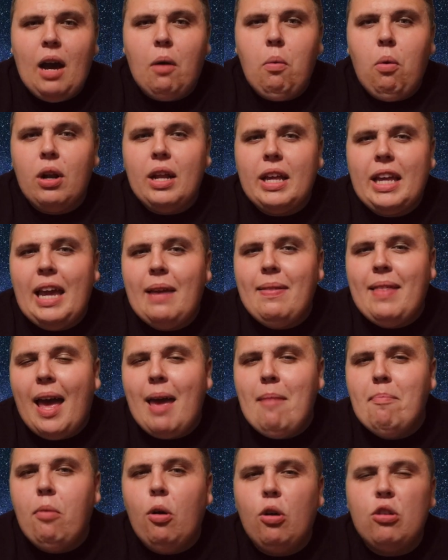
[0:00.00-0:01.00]
I want to keep
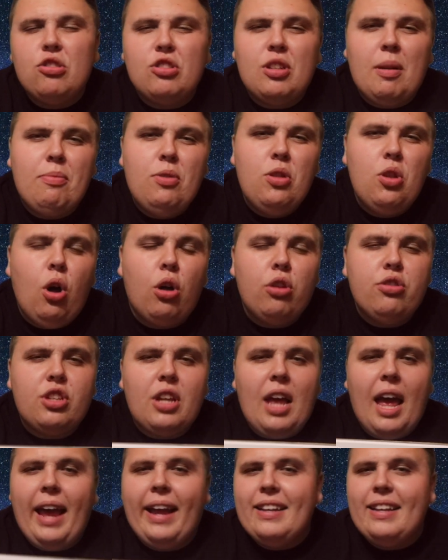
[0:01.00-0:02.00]
that in box. I'm
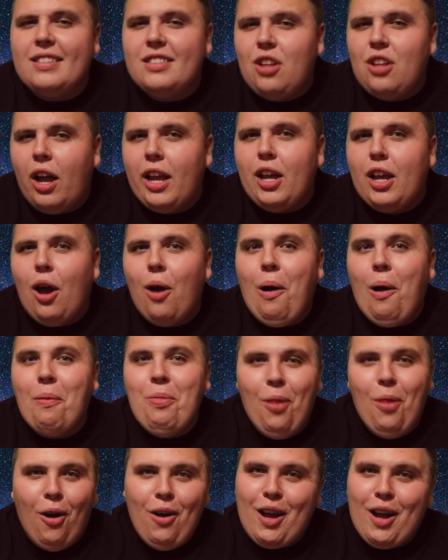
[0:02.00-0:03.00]
not a psycho.
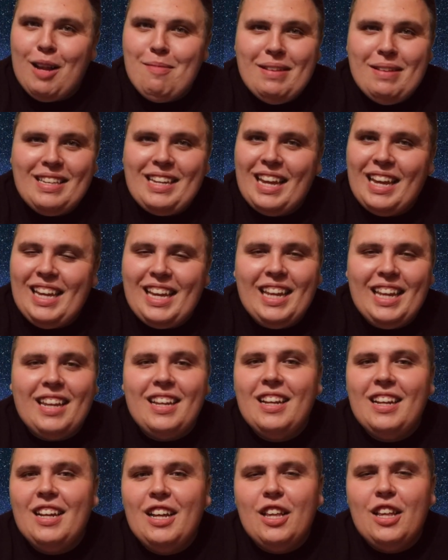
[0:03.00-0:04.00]
I'm not going to be
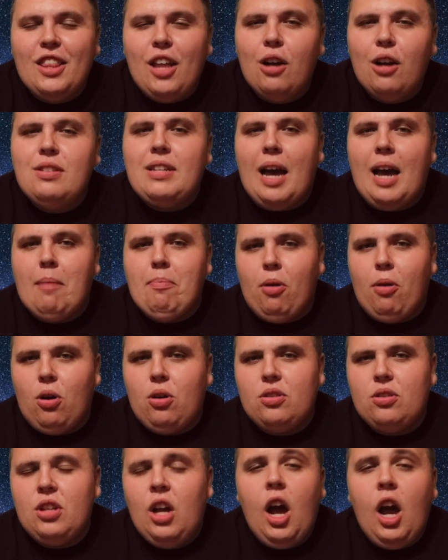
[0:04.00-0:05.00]
taking those out of
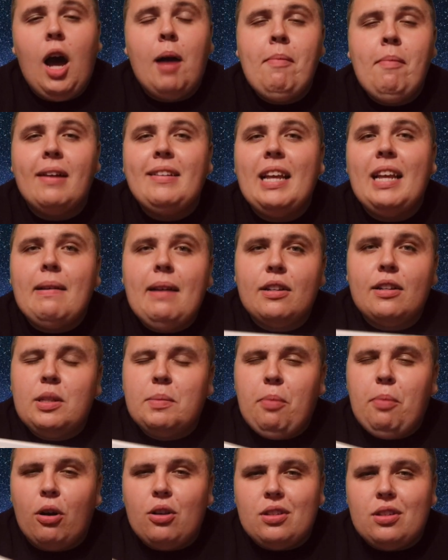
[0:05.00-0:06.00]
box. I might take out
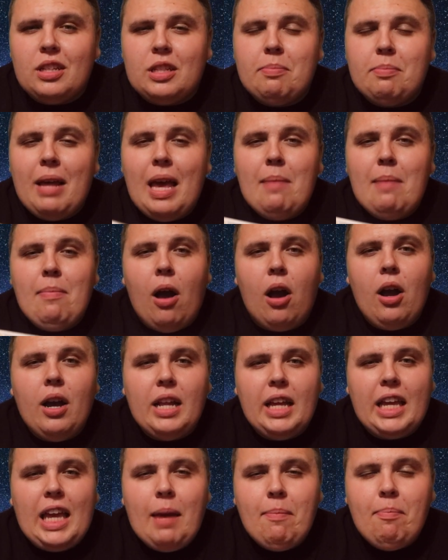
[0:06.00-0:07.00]
this box to display, but I'm
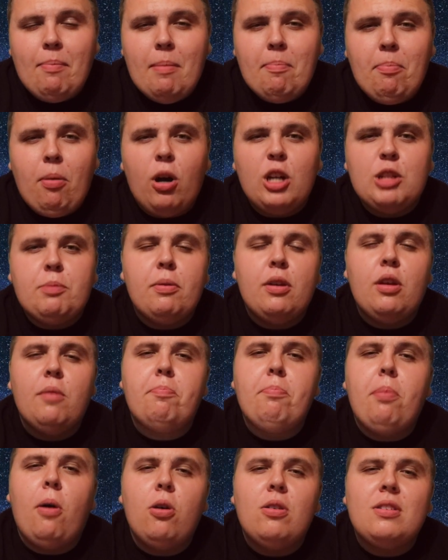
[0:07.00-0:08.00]
going to keep them in box. But
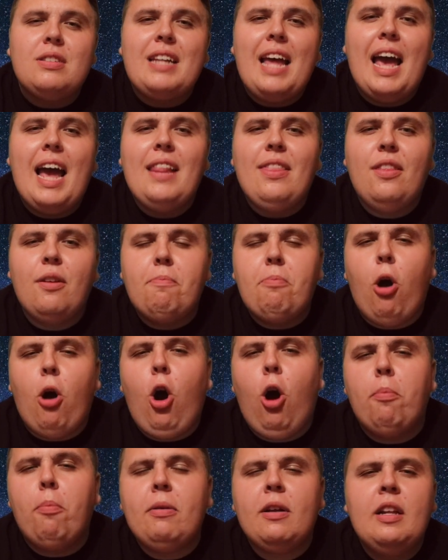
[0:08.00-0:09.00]
your bog standard
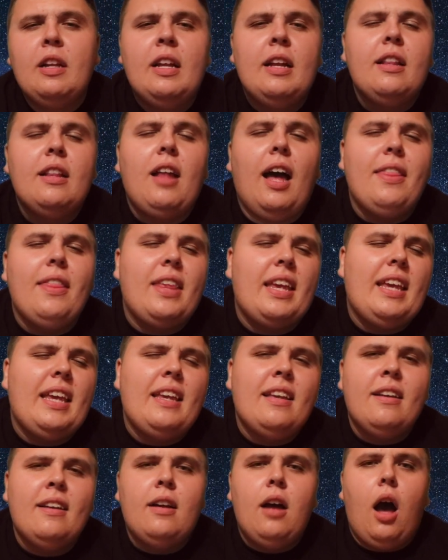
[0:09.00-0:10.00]
pop, like
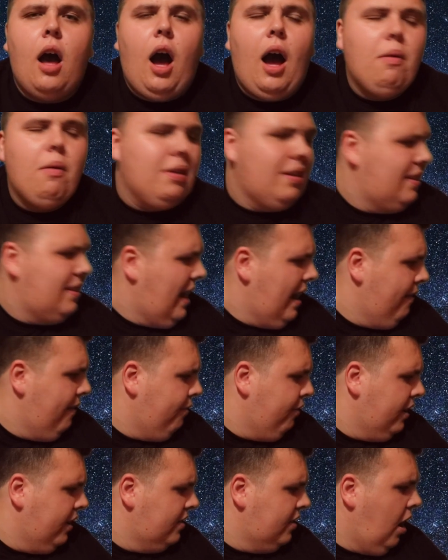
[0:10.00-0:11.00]
the, I would say,
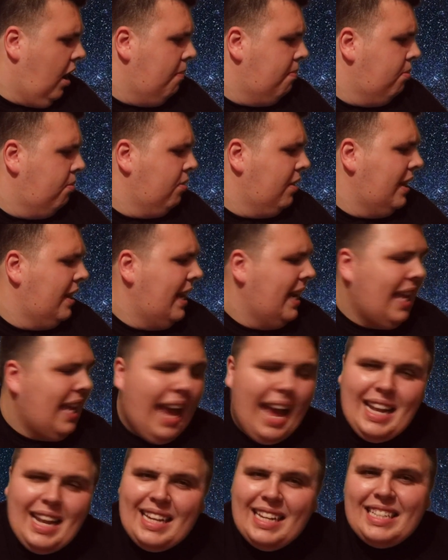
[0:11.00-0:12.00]
for example, the Nearly
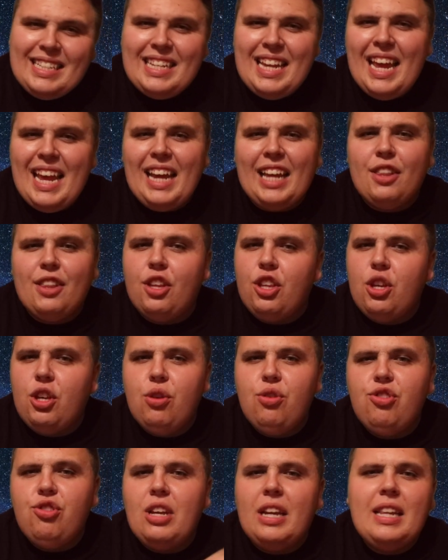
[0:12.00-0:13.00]
Headless Nick and the
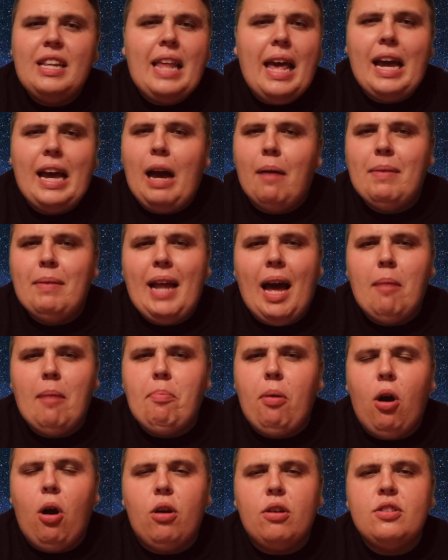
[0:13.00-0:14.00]
Eugene, they're coming out
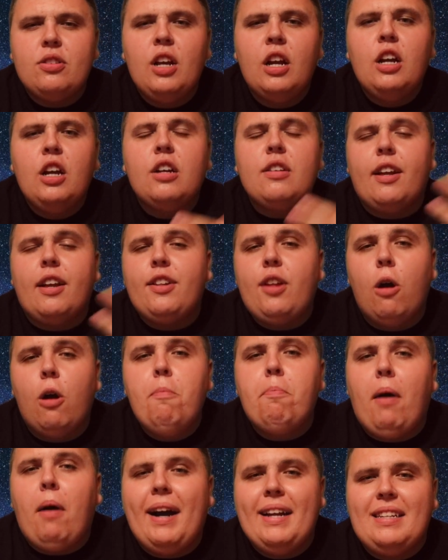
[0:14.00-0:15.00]
of box because I
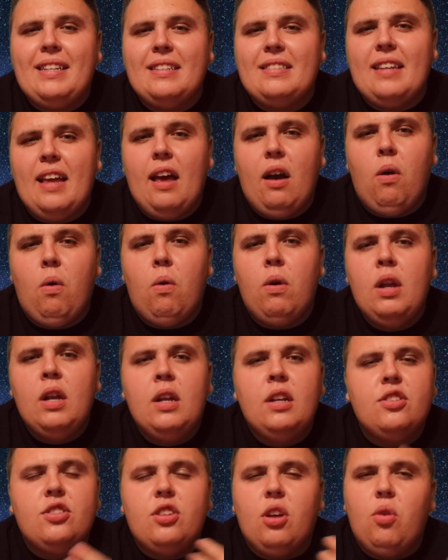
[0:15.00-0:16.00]
don't buy to sell.
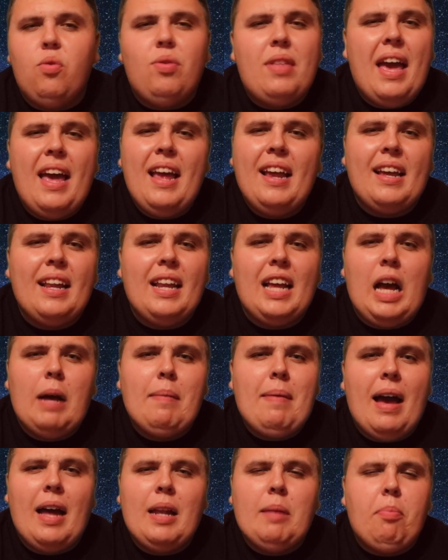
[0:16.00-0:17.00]
So they're going to
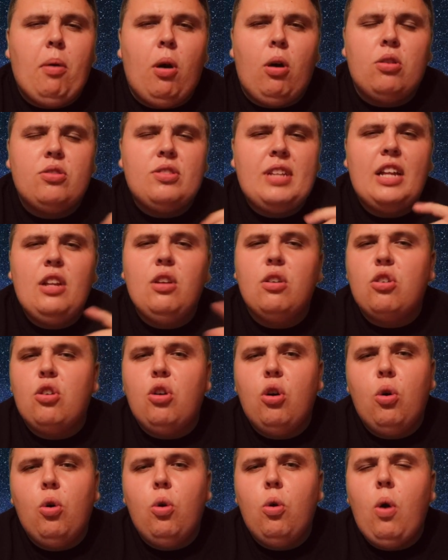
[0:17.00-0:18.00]
come out of the box. They look
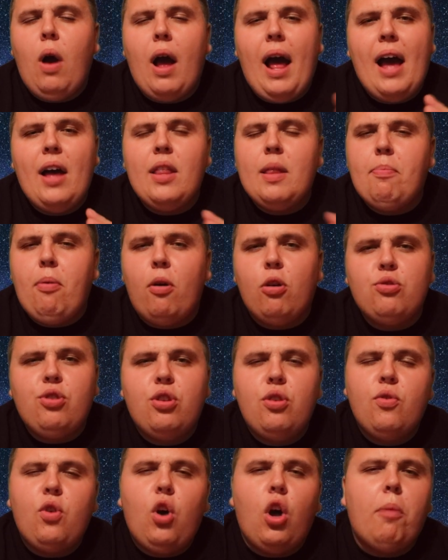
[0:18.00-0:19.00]
cool out of the box
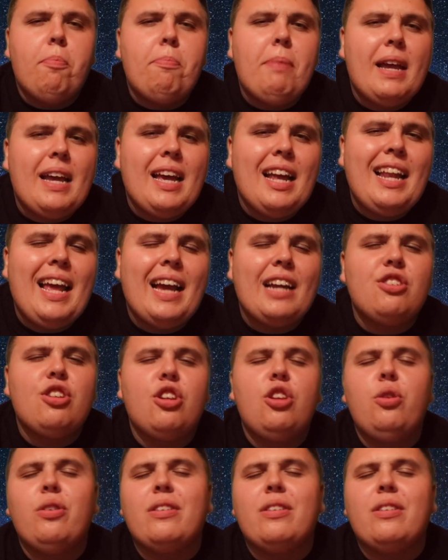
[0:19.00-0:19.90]
when you've got a big collection.